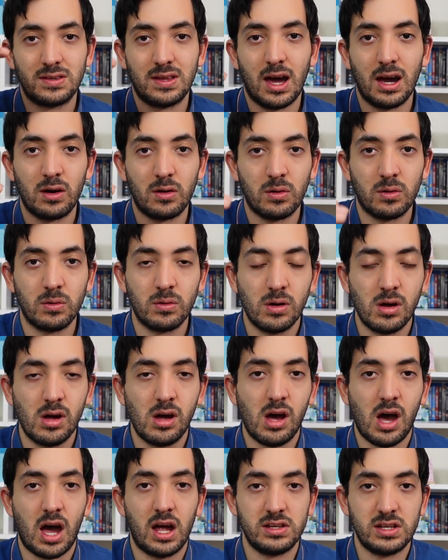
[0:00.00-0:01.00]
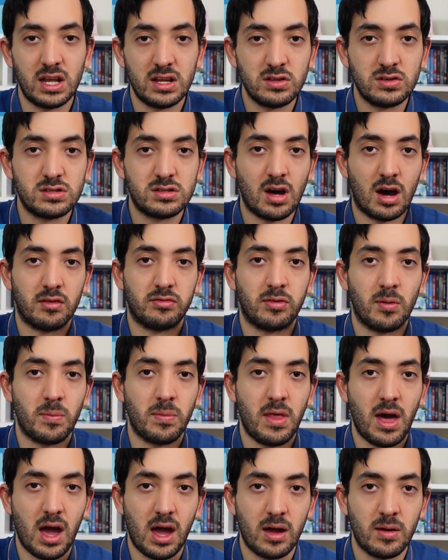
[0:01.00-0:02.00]
tackle, and then you start from
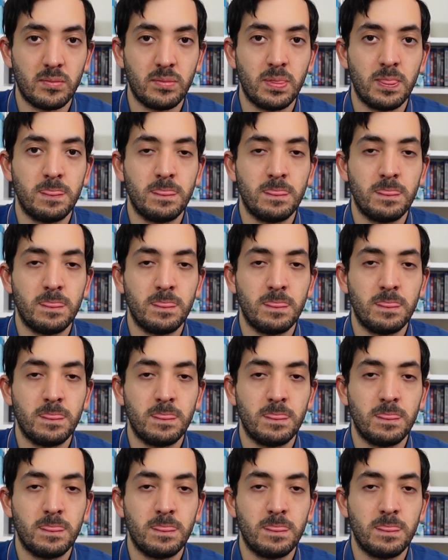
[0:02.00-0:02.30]
there.